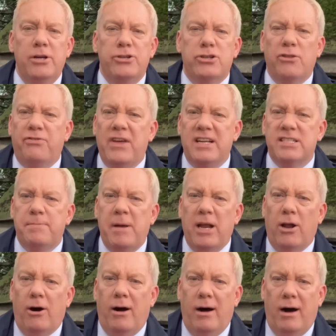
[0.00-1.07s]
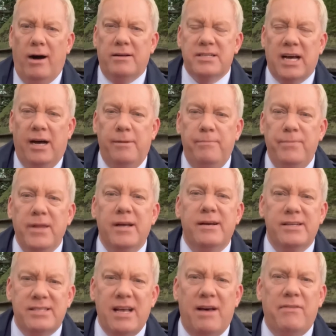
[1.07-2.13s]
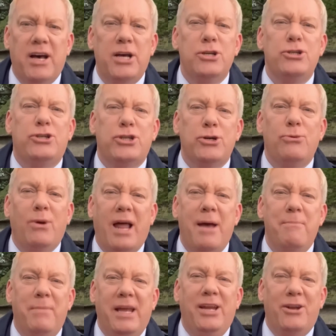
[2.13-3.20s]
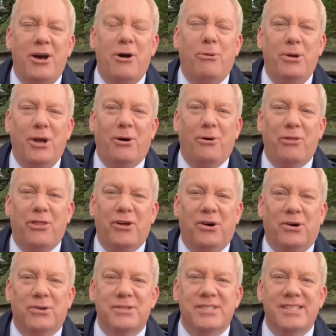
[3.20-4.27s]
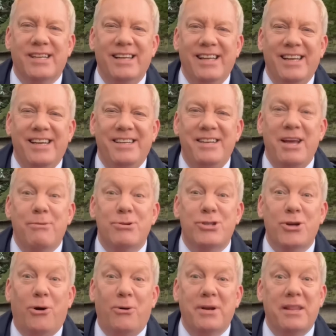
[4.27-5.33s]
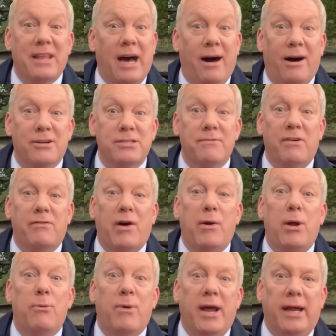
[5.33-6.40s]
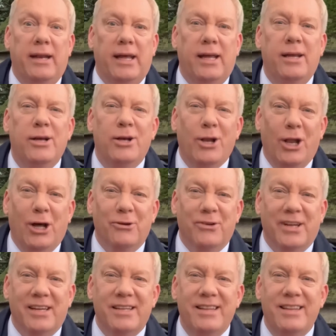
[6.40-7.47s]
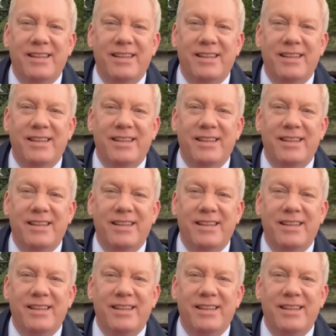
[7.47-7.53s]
Should things be a lot harder? As ever, do let me know your thoughts. Neil Sean in the heart of a very rainy London.